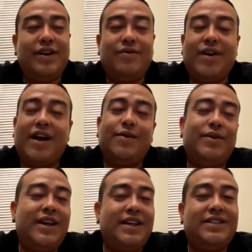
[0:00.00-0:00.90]
Keep rocking
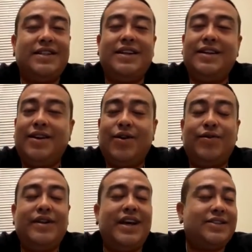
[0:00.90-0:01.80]
with that shit.
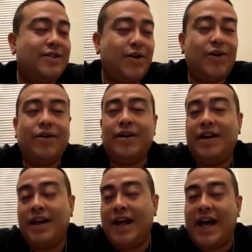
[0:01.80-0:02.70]
Next song,
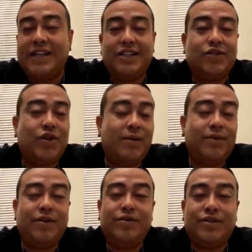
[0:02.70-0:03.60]
I just dropped
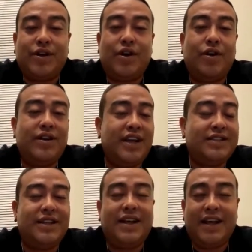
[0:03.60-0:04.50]
a new song
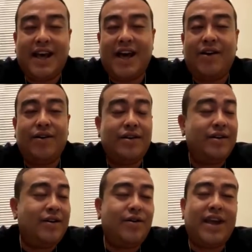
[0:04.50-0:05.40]
yesterday out.
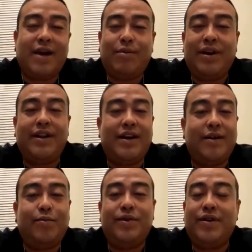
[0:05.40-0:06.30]
Gamble It
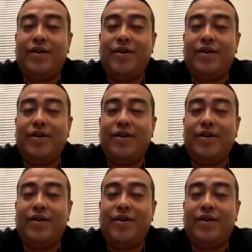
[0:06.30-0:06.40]
Up.